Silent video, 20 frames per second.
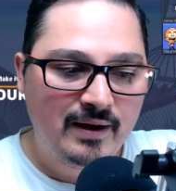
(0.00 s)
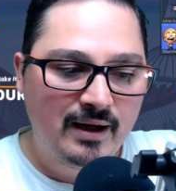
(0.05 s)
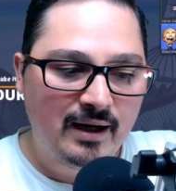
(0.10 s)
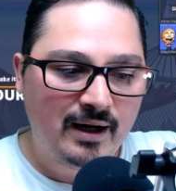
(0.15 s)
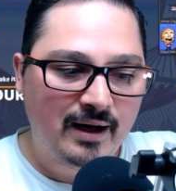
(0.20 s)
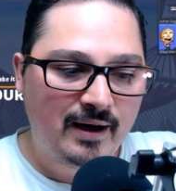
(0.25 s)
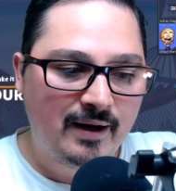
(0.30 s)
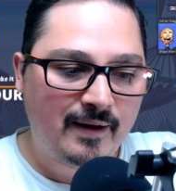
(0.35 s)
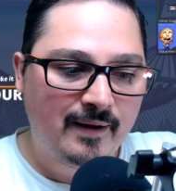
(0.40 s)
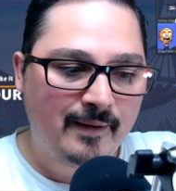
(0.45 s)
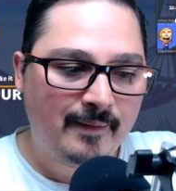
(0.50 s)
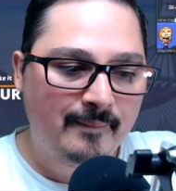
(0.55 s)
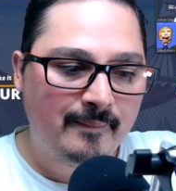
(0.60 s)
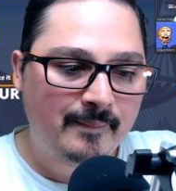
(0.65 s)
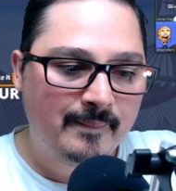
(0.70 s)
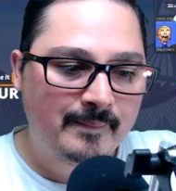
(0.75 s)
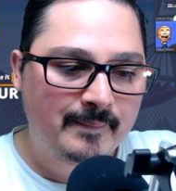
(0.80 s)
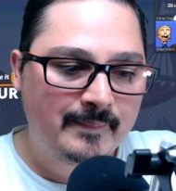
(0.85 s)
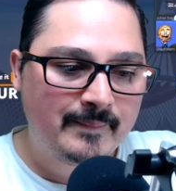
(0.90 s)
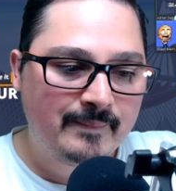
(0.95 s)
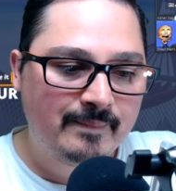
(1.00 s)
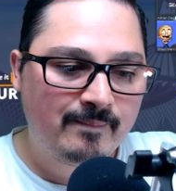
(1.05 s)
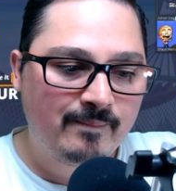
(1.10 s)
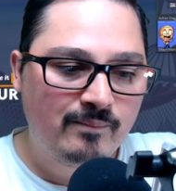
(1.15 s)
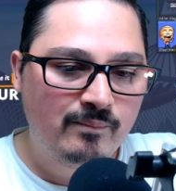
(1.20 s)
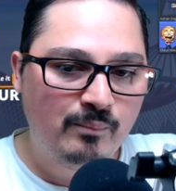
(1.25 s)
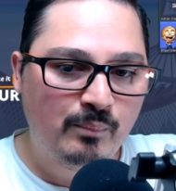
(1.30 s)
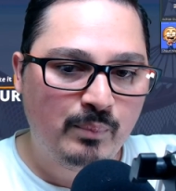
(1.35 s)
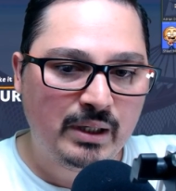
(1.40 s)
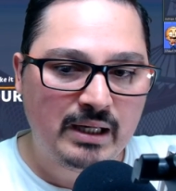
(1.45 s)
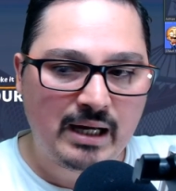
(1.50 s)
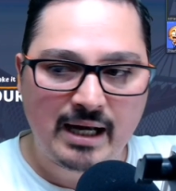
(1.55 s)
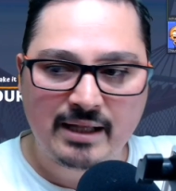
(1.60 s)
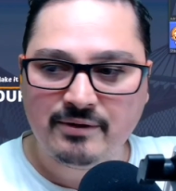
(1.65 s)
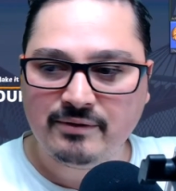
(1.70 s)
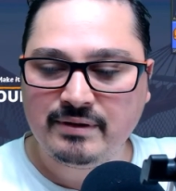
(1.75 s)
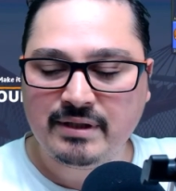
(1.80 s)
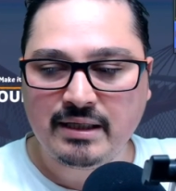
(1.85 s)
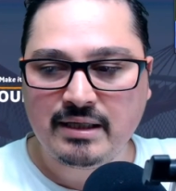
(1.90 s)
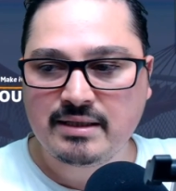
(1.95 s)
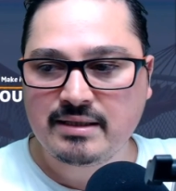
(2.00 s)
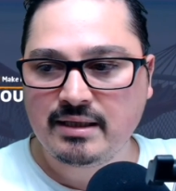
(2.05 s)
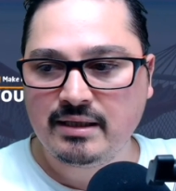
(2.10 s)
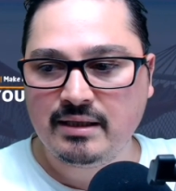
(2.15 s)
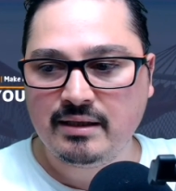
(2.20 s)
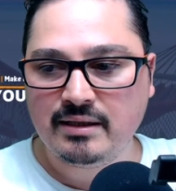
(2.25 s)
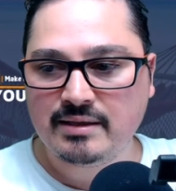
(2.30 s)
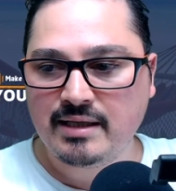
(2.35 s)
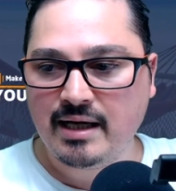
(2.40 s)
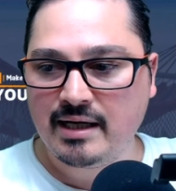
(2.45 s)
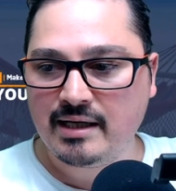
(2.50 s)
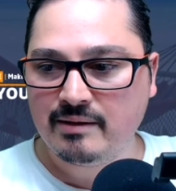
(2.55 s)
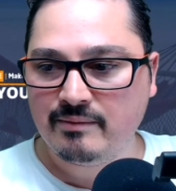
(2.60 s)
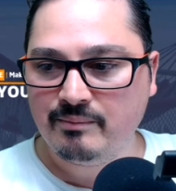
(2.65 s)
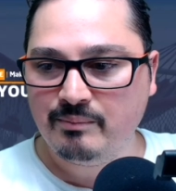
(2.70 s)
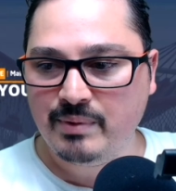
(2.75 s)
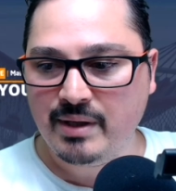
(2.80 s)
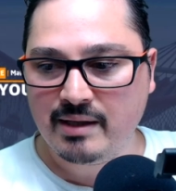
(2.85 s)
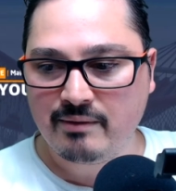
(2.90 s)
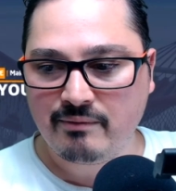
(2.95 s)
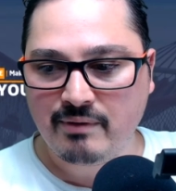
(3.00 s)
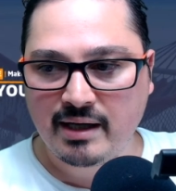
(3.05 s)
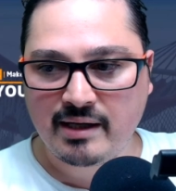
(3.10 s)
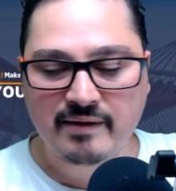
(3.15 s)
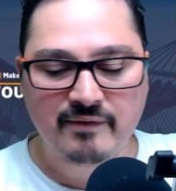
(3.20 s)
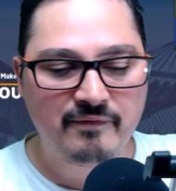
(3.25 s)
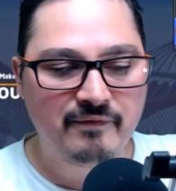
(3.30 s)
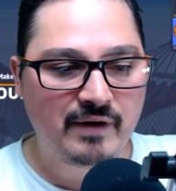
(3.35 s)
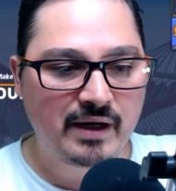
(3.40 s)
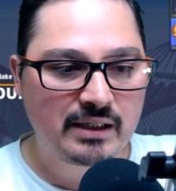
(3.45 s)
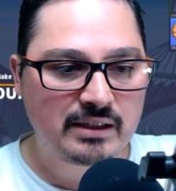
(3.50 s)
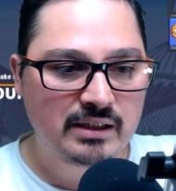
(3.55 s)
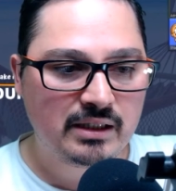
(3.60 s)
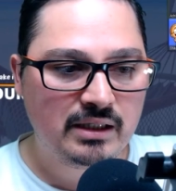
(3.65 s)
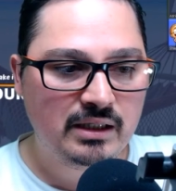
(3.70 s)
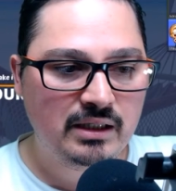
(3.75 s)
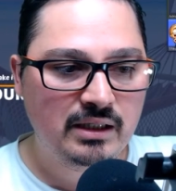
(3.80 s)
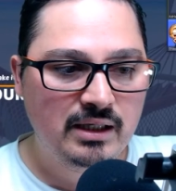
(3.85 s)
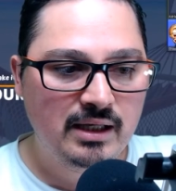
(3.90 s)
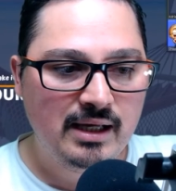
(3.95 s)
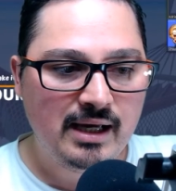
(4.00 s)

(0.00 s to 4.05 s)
Um, yeah but I don't think it's gonna it's gonna be a ranking factor.